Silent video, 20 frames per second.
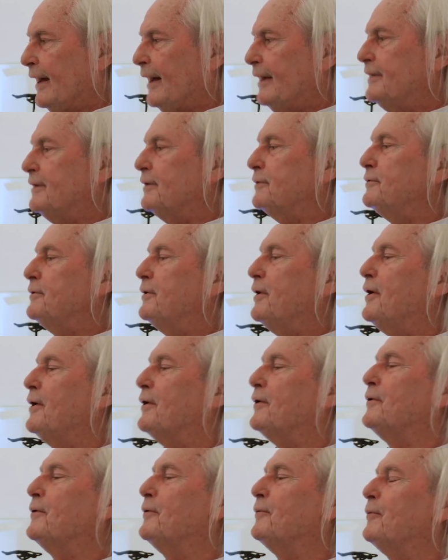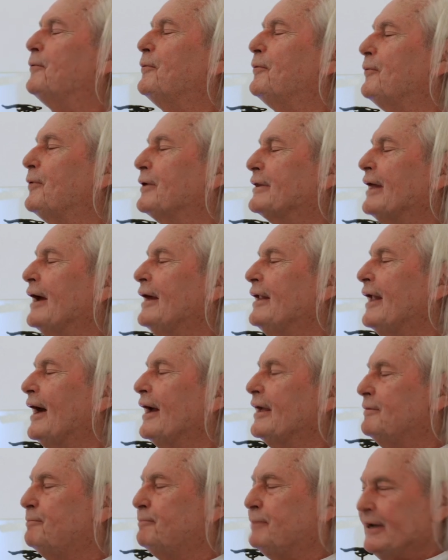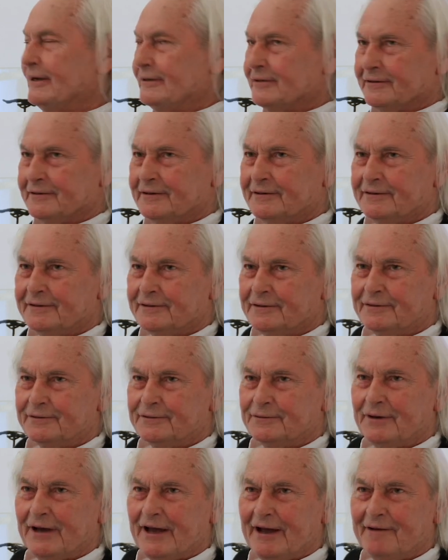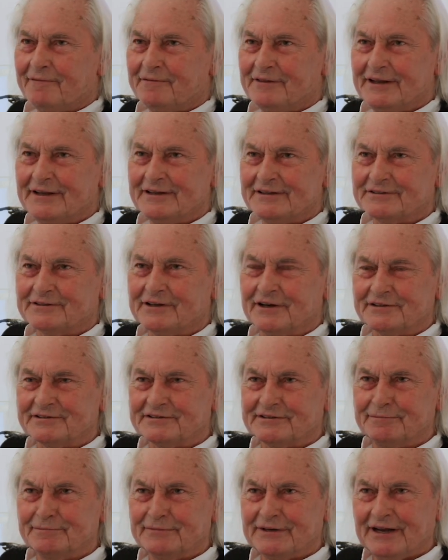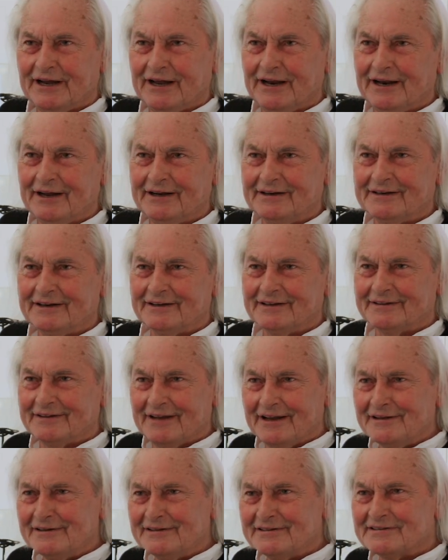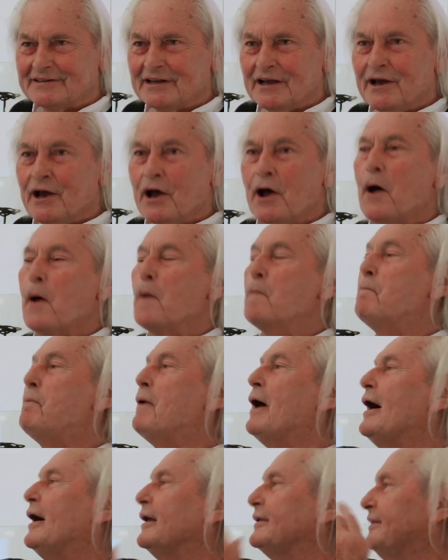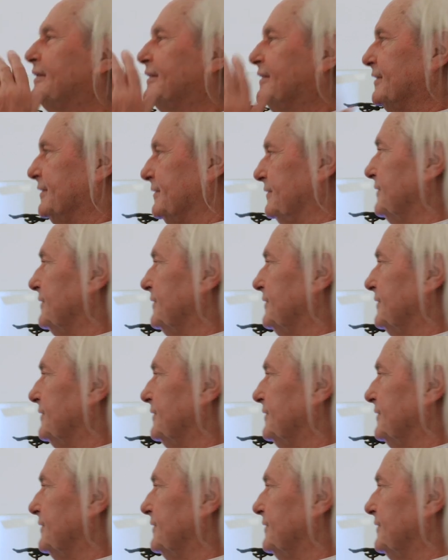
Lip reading: I don't know what I like better, to have these custom-tailored things, but